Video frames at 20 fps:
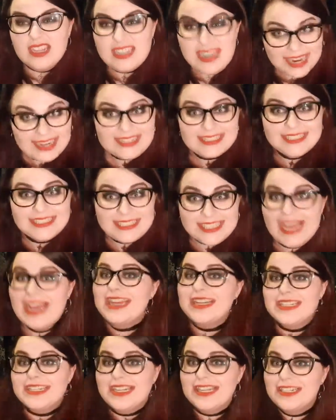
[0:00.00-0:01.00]
Let's
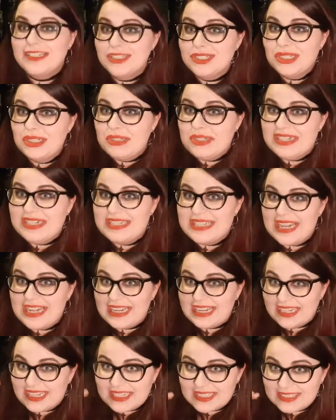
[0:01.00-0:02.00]
get into
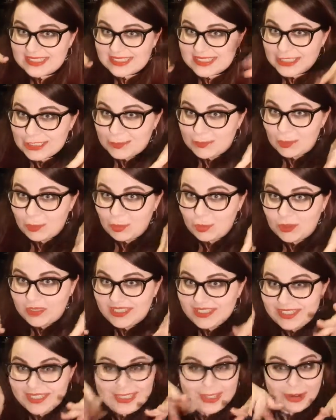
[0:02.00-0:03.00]
today's
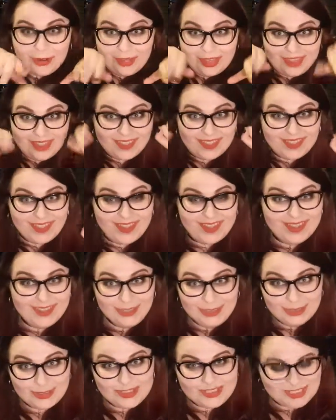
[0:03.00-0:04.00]
spooky Gothic
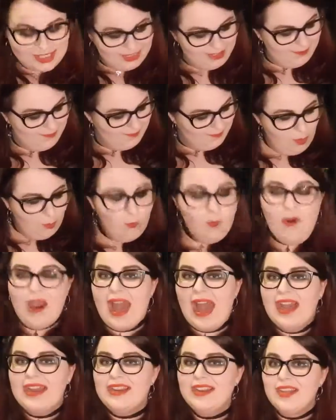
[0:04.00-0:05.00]
literature.
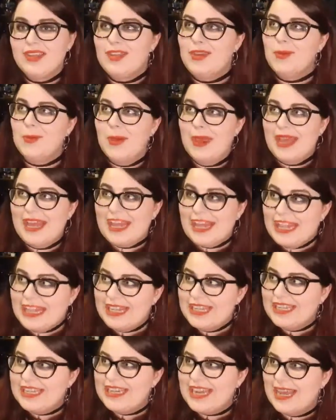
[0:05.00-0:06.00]
When you hear
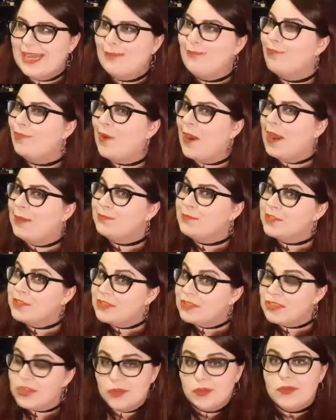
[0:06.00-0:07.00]
the name Bram
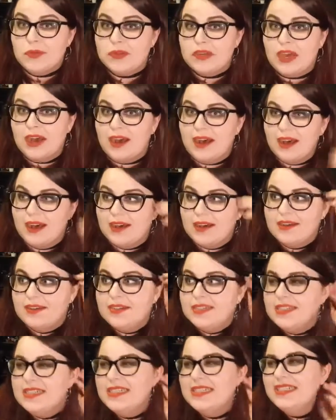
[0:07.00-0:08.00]
Stoker,
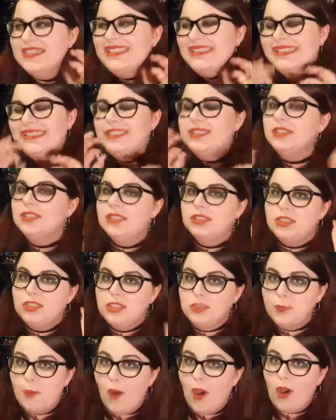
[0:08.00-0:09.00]

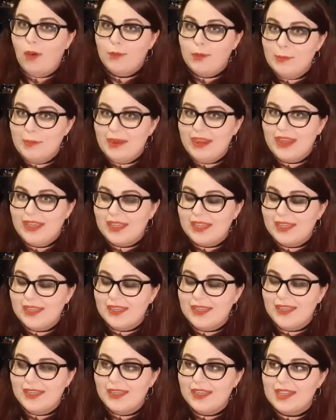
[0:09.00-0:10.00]
you probably
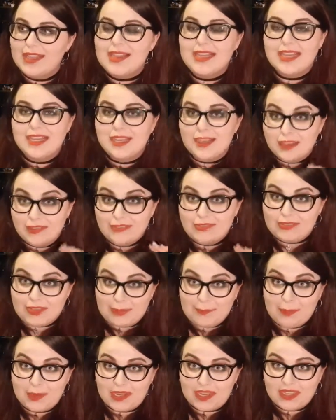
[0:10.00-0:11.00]
think
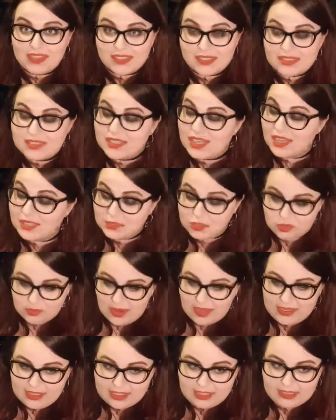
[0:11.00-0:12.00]
vampires and
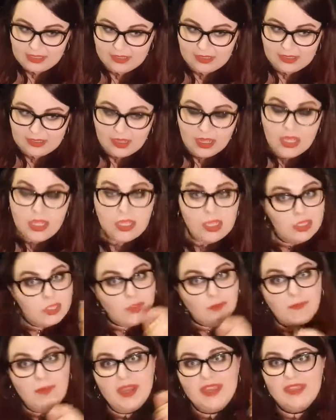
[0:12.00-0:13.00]
Dracula.
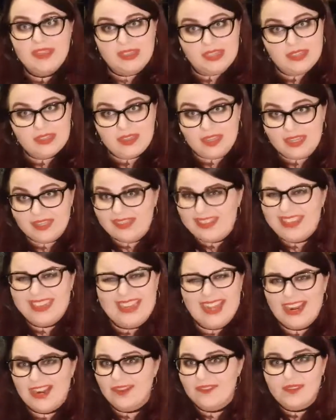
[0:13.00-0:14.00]
You might think like the
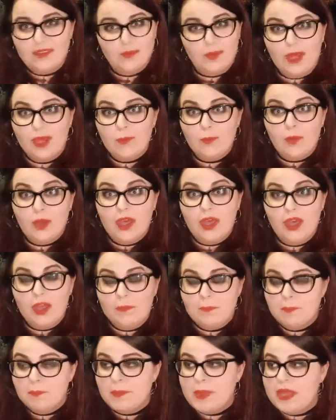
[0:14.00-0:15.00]
Lair of the White
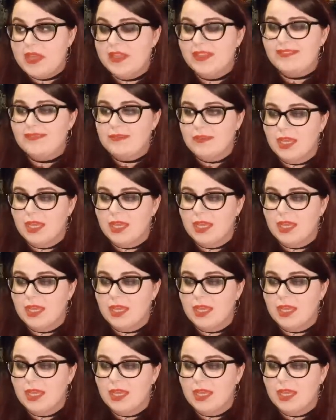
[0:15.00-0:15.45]
Worm, but